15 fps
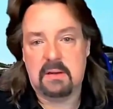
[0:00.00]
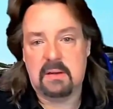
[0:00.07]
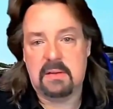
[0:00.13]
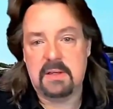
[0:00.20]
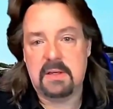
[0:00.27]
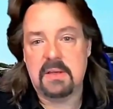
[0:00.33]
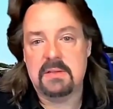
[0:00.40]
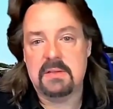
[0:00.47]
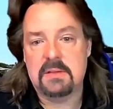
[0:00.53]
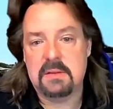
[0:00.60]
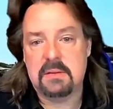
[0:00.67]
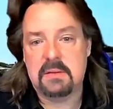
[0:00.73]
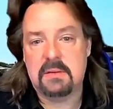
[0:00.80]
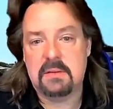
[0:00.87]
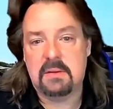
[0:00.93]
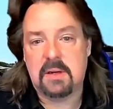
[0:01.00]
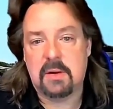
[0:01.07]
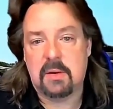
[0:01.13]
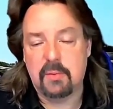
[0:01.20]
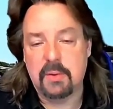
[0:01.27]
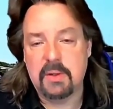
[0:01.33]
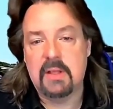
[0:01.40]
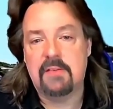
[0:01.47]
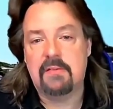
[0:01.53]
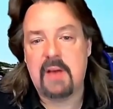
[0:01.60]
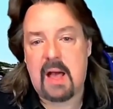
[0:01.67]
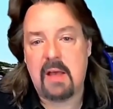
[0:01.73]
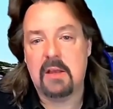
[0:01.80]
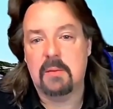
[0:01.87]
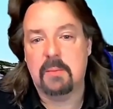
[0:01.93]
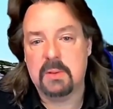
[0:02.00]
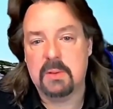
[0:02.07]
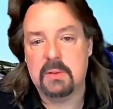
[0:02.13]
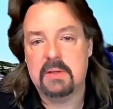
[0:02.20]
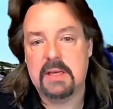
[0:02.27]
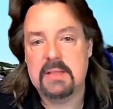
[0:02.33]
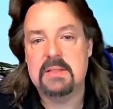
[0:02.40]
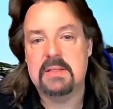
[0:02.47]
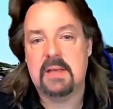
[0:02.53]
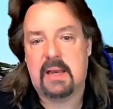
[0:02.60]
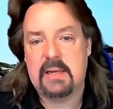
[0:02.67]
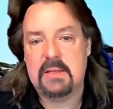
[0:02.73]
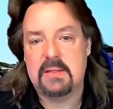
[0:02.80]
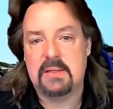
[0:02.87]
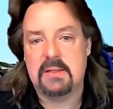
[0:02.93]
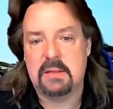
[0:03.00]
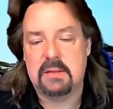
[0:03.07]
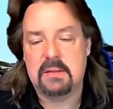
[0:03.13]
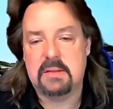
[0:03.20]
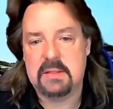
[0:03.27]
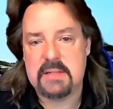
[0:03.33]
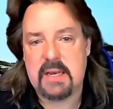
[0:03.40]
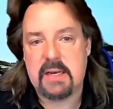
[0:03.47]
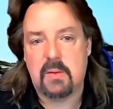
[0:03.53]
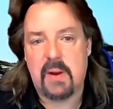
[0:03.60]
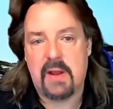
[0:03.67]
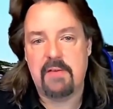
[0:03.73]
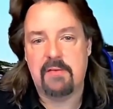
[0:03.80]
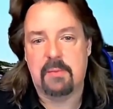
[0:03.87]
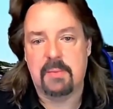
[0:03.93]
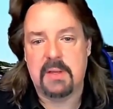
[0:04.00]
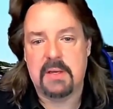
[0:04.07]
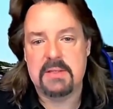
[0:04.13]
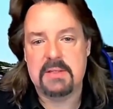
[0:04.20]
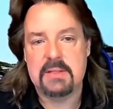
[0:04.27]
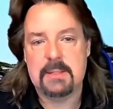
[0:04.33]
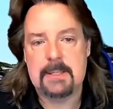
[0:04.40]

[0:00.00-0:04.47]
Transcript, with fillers: I think it's you know really valuable insight to to take away from this.